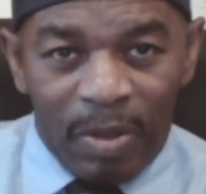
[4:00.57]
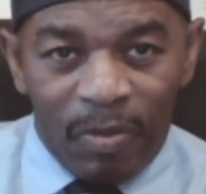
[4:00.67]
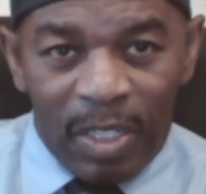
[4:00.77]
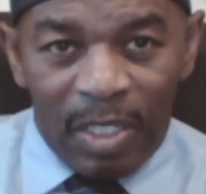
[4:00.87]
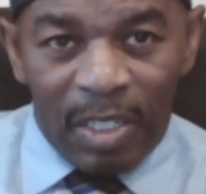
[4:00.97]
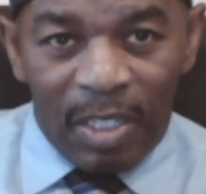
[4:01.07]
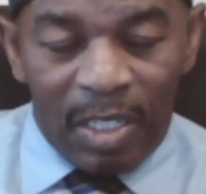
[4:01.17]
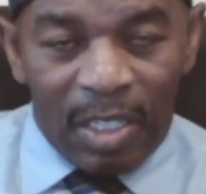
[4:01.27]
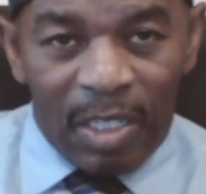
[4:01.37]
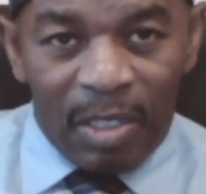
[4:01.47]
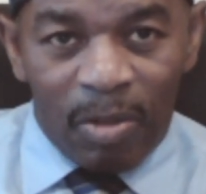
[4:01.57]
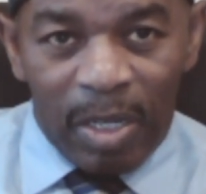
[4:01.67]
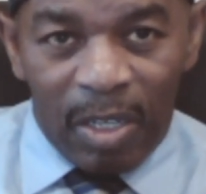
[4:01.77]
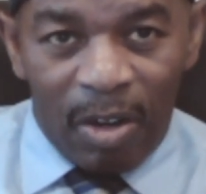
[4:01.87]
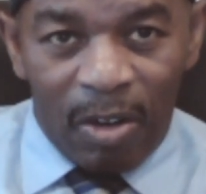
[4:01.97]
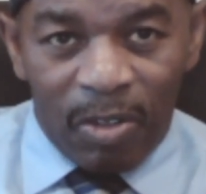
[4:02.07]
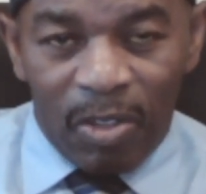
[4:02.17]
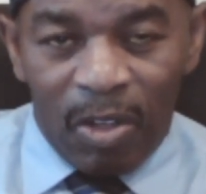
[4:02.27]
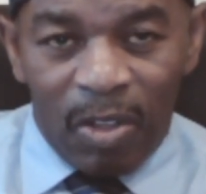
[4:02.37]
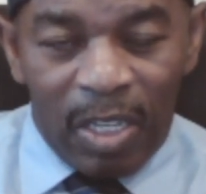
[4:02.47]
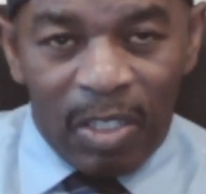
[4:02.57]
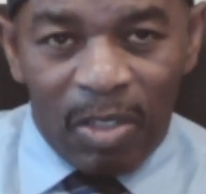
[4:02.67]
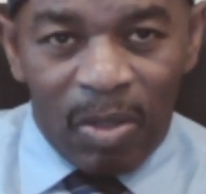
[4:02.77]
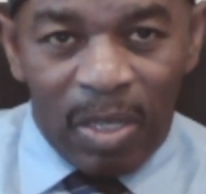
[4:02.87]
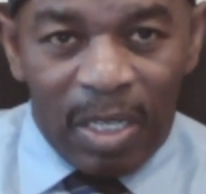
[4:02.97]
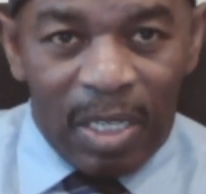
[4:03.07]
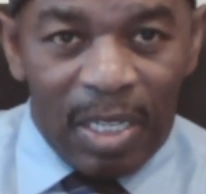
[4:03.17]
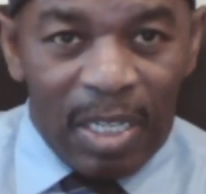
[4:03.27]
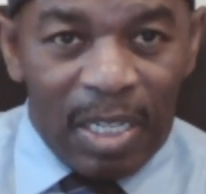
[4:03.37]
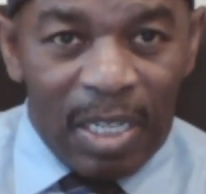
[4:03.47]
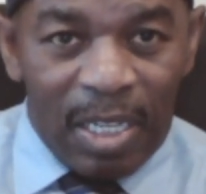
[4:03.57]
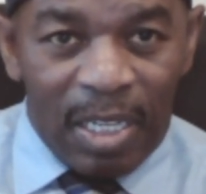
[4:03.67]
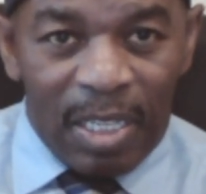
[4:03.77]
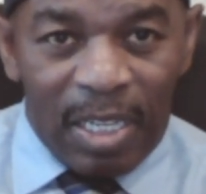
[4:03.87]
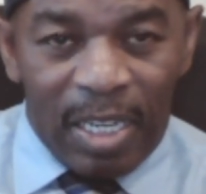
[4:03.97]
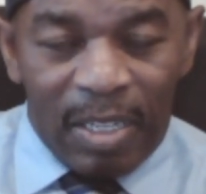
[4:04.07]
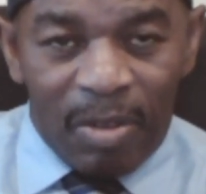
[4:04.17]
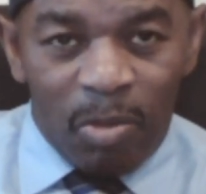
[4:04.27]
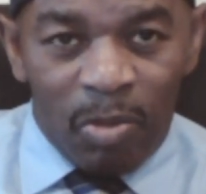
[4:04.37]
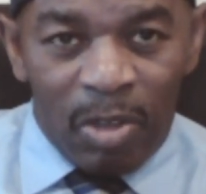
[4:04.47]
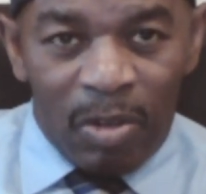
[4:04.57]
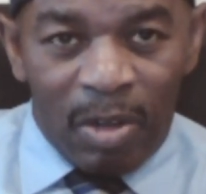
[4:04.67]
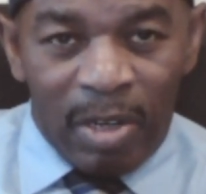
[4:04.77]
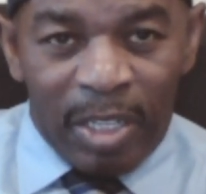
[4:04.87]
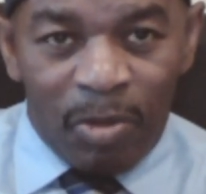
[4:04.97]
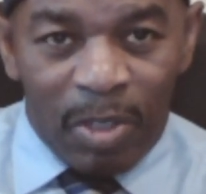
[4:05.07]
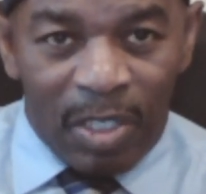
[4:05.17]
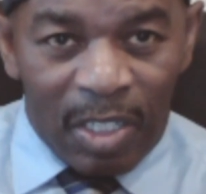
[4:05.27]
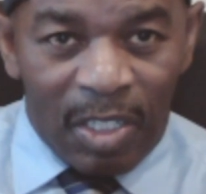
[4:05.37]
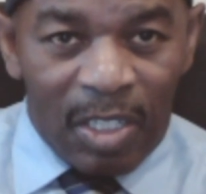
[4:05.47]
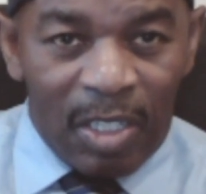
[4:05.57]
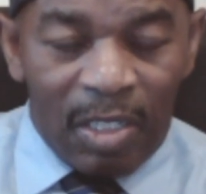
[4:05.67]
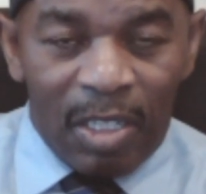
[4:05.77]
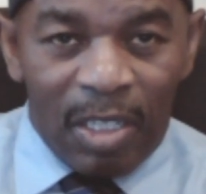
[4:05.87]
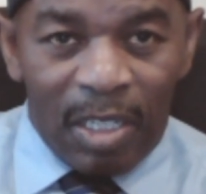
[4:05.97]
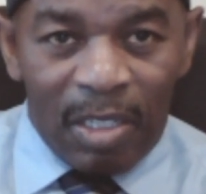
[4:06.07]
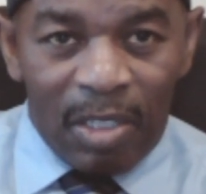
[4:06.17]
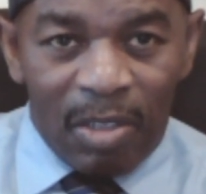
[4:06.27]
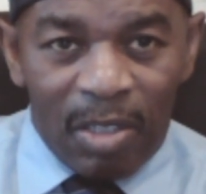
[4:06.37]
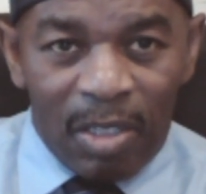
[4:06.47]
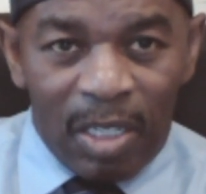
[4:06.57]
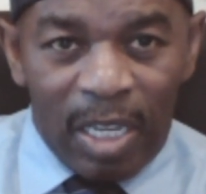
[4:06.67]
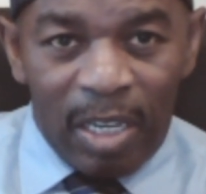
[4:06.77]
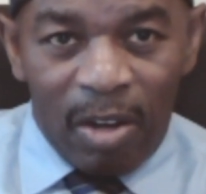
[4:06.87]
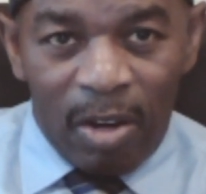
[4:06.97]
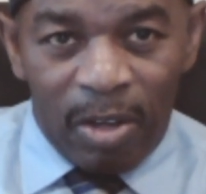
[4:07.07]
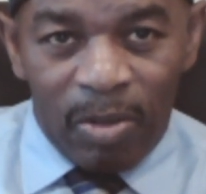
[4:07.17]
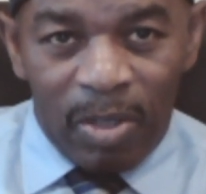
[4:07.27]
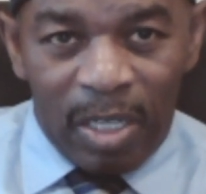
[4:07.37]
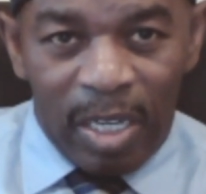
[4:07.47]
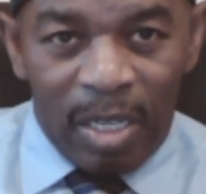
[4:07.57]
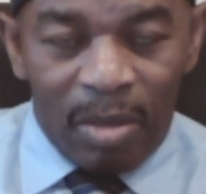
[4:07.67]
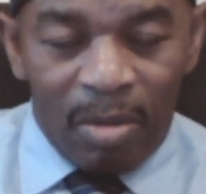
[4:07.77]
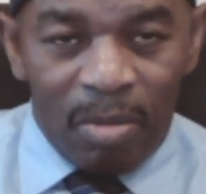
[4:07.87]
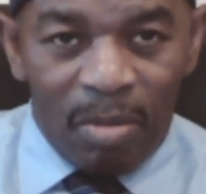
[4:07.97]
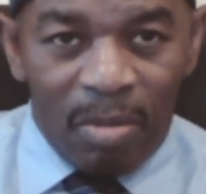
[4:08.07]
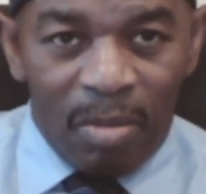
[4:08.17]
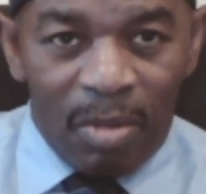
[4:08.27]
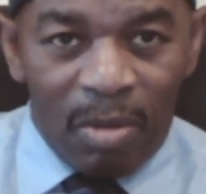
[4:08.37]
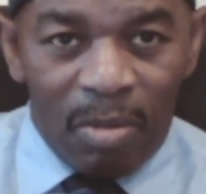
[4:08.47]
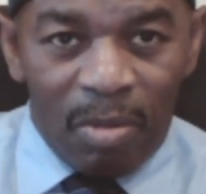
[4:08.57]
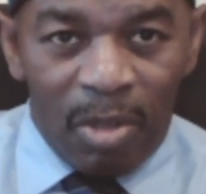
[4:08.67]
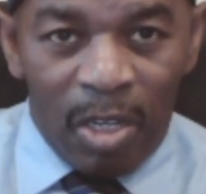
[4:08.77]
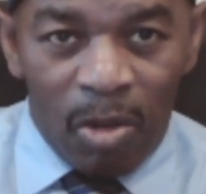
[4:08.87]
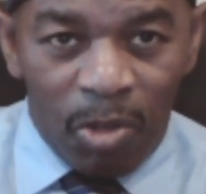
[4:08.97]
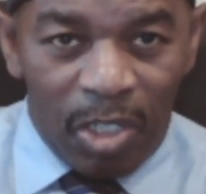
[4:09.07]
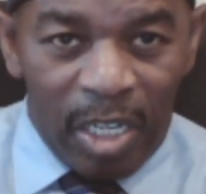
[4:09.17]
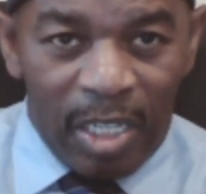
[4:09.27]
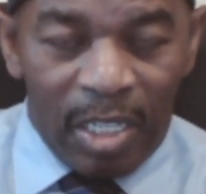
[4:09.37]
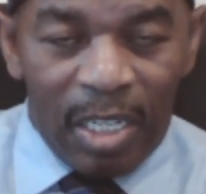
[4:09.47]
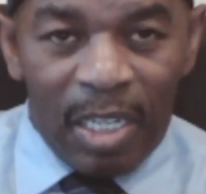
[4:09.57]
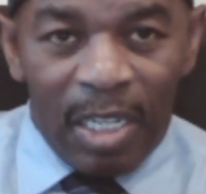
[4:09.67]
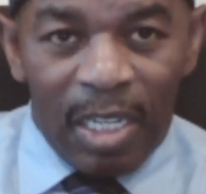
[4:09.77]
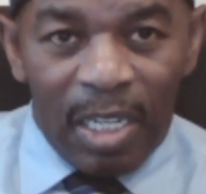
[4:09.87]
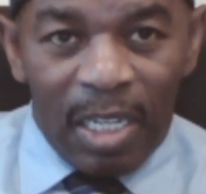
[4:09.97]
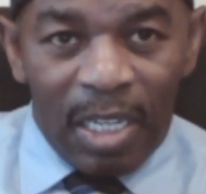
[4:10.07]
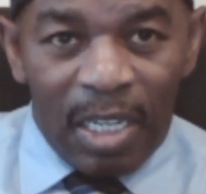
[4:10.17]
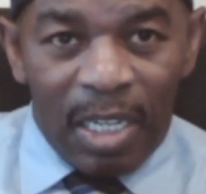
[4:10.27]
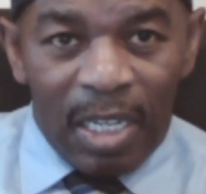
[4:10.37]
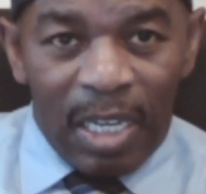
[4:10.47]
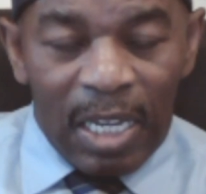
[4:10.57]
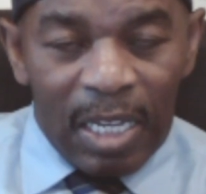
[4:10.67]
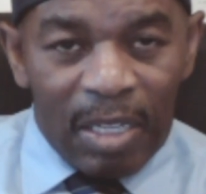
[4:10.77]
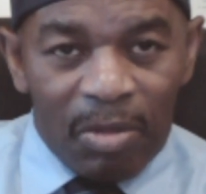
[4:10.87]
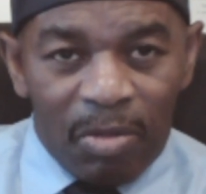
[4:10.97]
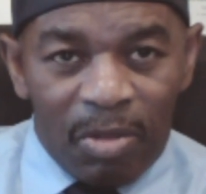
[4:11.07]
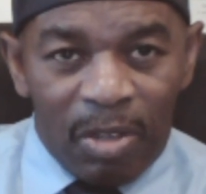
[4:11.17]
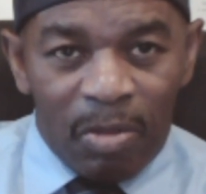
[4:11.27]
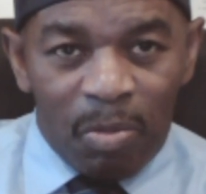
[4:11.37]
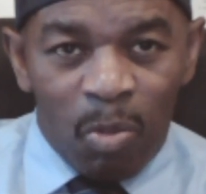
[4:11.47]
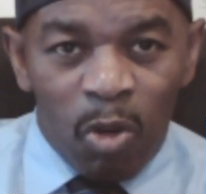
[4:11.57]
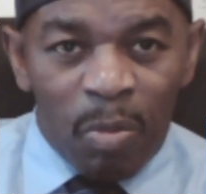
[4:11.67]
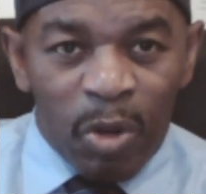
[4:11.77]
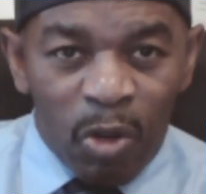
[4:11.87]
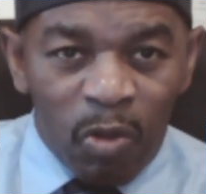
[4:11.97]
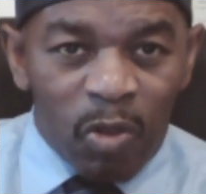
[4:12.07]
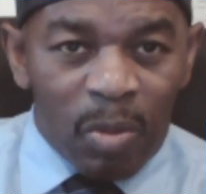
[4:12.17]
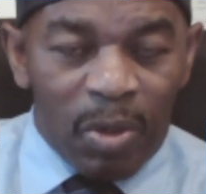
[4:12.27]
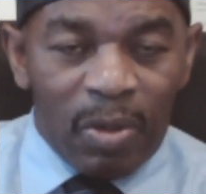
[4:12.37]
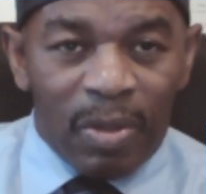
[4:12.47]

visas and the green cards and all that, so they're less resistant. They can't argue. They can't negotiate. They're more maneuverable